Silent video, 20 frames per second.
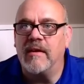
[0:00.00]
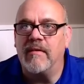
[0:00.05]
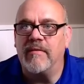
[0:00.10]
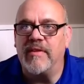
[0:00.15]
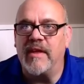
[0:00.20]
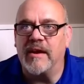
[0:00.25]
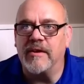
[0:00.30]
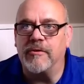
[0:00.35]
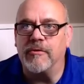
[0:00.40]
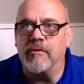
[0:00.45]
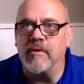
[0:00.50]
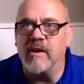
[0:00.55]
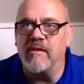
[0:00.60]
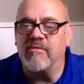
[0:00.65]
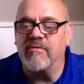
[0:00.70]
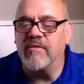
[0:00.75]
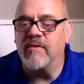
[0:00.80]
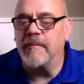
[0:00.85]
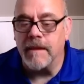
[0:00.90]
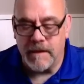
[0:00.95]
that
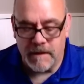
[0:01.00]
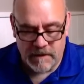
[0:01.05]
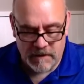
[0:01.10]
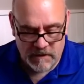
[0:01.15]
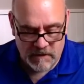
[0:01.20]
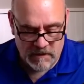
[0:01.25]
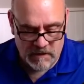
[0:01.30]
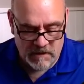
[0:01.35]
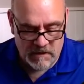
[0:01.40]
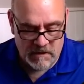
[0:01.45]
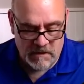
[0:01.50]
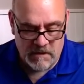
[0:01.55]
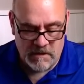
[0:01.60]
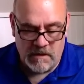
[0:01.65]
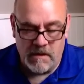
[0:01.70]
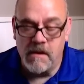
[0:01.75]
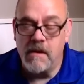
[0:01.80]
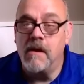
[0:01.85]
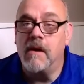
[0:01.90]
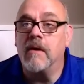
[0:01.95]
grief.
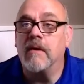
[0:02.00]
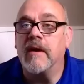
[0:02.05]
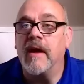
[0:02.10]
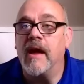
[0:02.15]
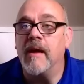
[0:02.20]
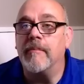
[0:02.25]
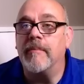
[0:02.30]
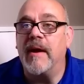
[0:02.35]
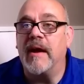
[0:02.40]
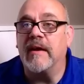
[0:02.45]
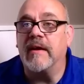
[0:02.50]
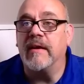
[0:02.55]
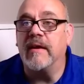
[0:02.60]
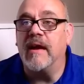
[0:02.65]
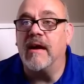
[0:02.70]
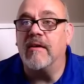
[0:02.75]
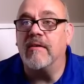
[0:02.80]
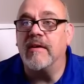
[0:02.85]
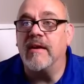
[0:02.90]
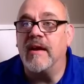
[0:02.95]
Okay, backing
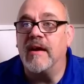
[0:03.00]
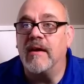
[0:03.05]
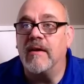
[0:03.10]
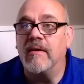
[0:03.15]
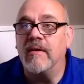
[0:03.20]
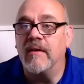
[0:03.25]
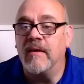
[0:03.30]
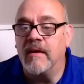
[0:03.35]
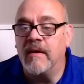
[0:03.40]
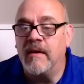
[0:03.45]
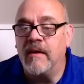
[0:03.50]
out now.